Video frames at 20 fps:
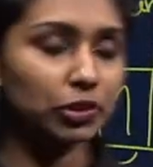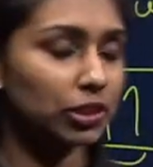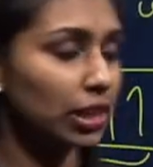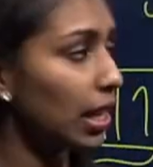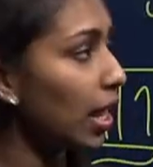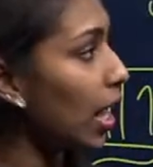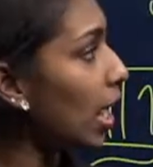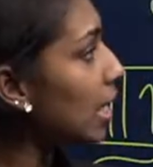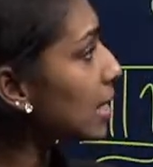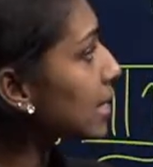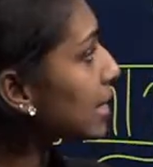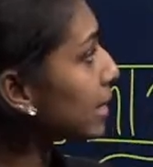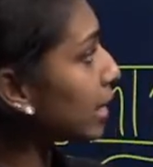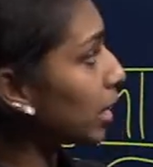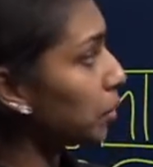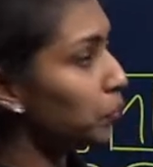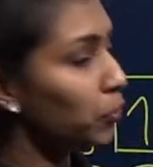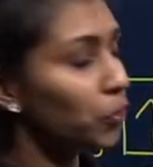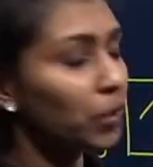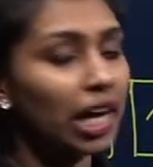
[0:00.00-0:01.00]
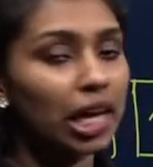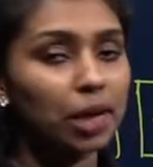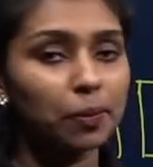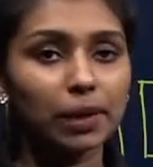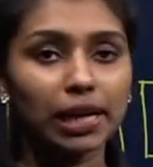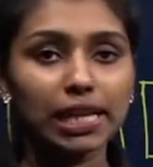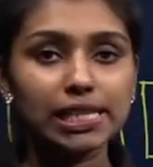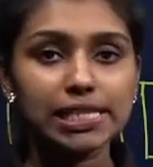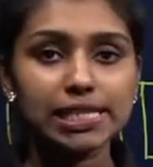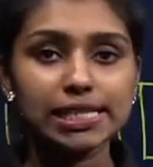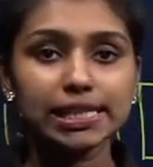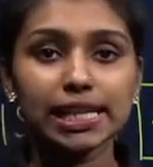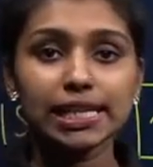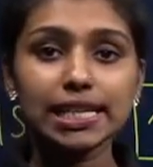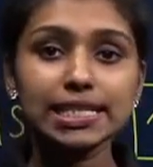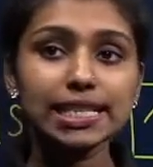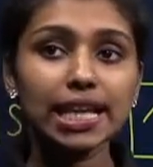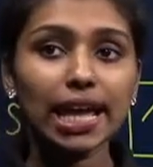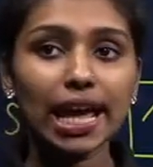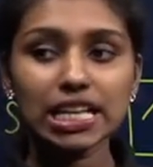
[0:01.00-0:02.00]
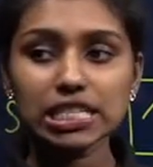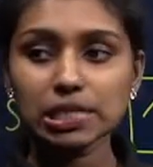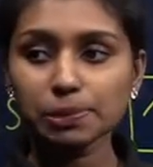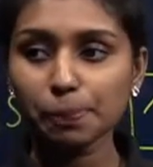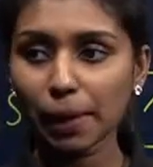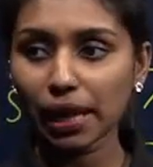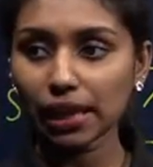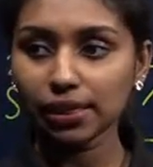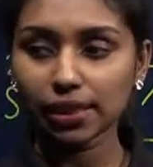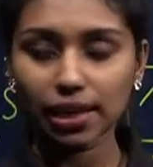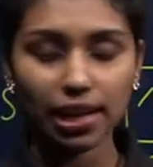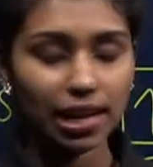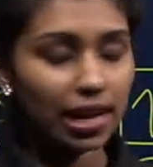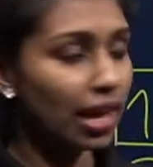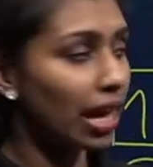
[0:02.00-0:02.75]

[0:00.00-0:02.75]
to the last type of hybridization, that is the sp3